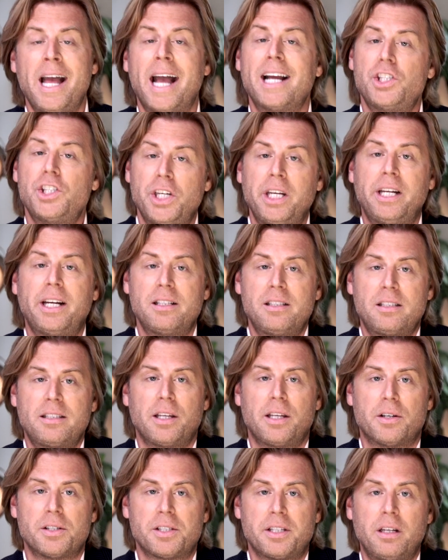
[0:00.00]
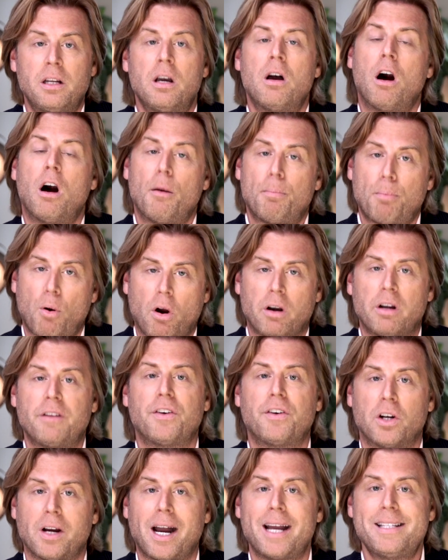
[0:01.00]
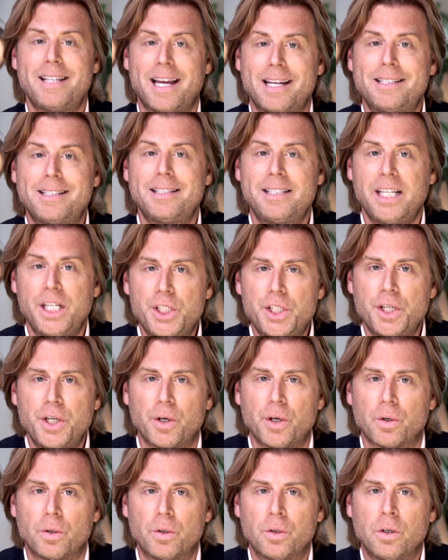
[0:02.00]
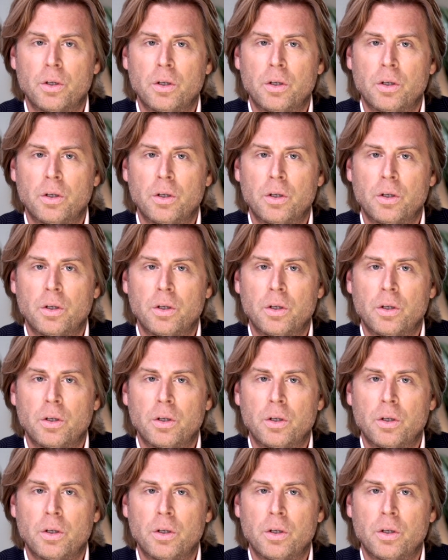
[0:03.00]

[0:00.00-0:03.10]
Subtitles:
as she considers it a part of her identity too.